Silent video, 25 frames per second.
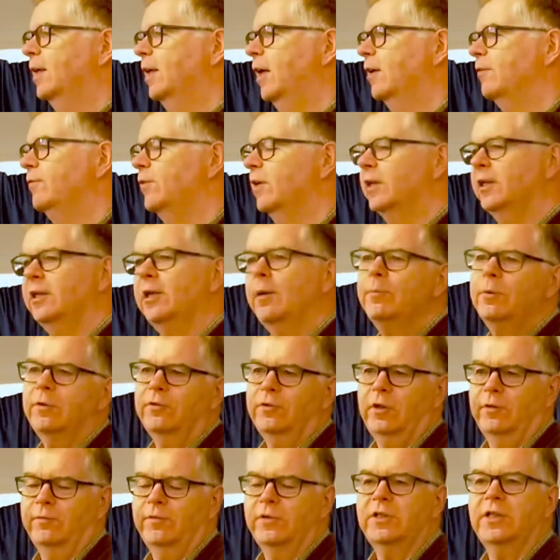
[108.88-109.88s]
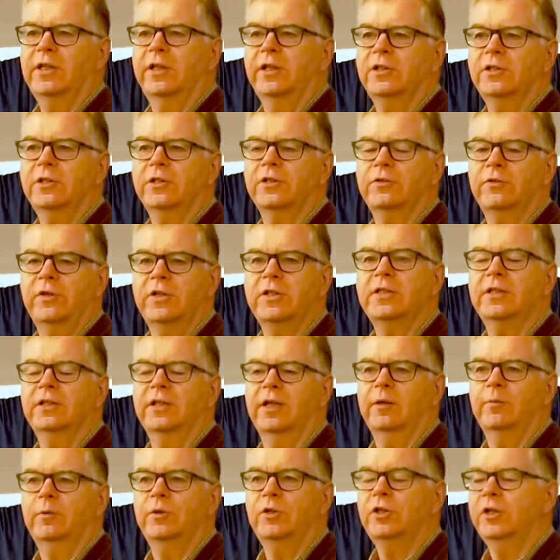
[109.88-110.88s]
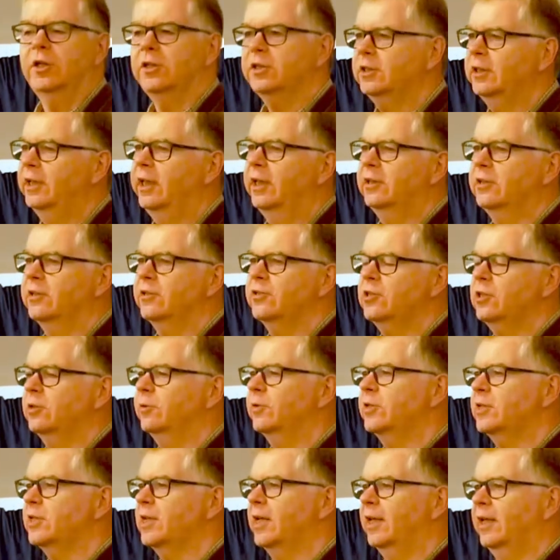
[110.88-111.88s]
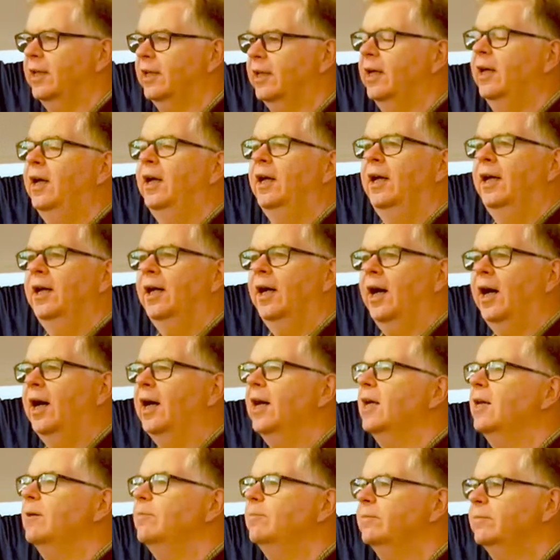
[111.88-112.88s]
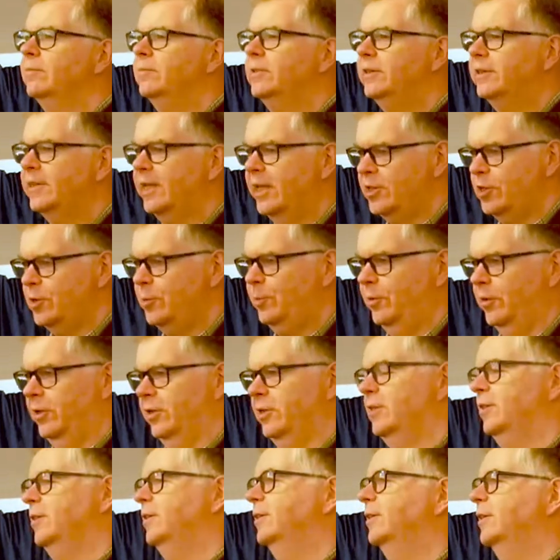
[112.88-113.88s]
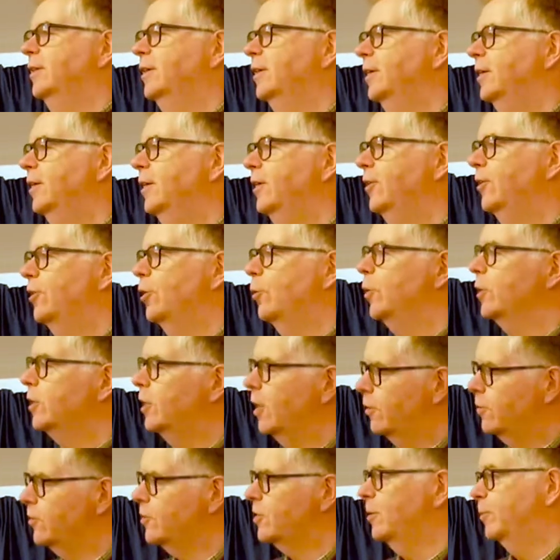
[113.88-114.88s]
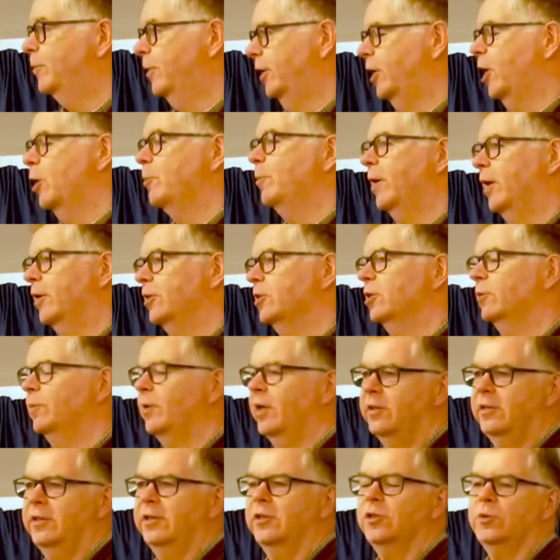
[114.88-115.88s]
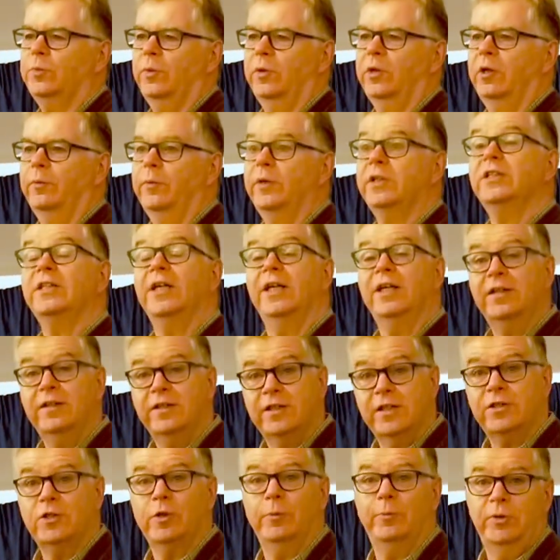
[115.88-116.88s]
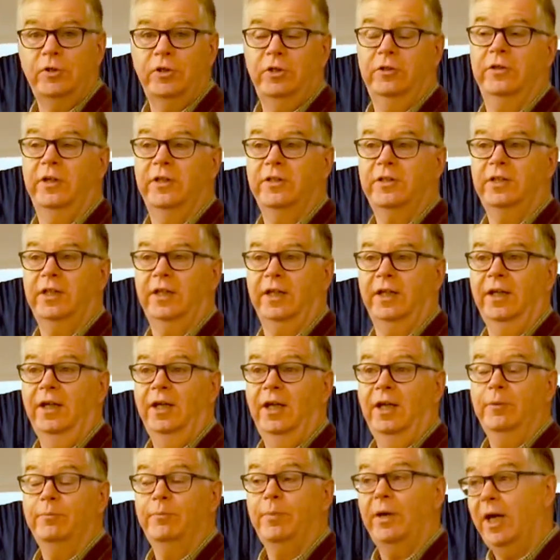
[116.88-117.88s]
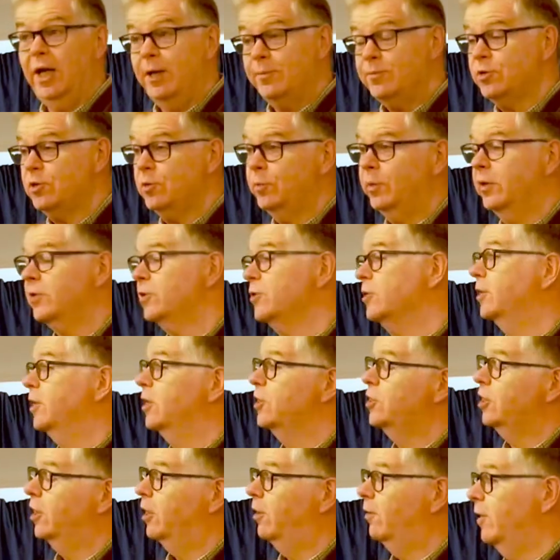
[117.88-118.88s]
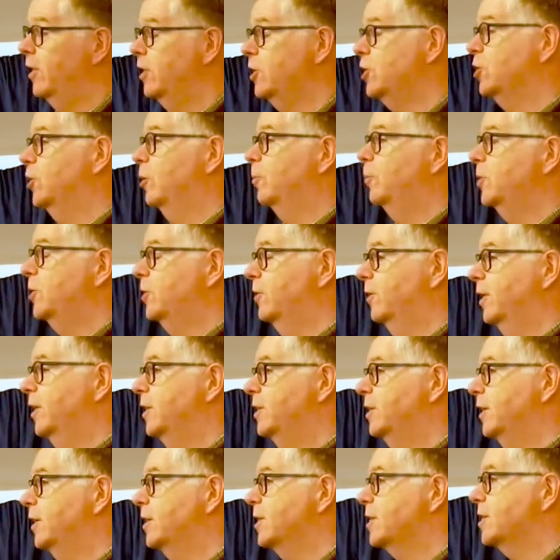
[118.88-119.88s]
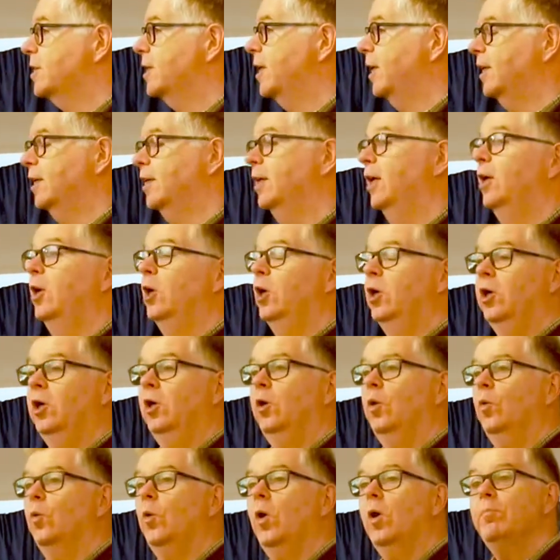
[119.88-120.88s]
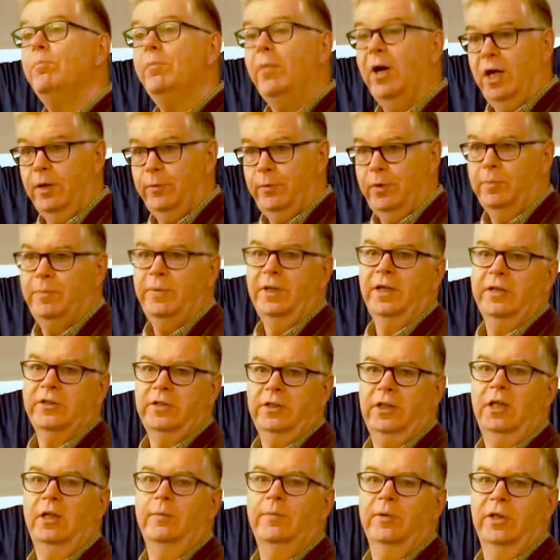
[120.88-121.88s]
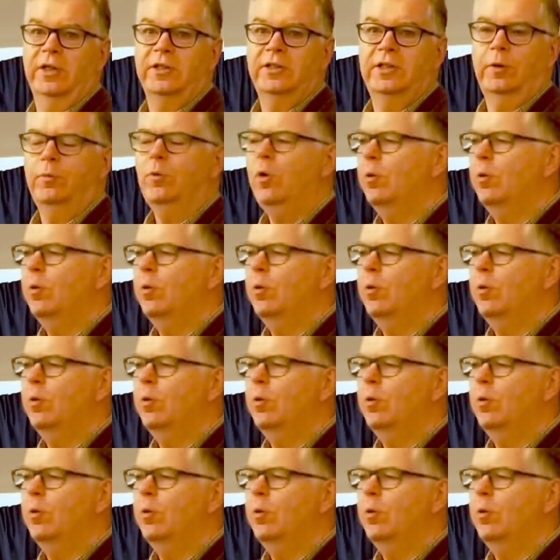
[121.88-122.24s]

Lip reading: I've had a number of conversations recently with church leaders who are saying, I am desperate that we don't simply go back to the way things were. We take this opportunity, perhaps a once-in-a-generation opportunity, to say, what might we be as a community?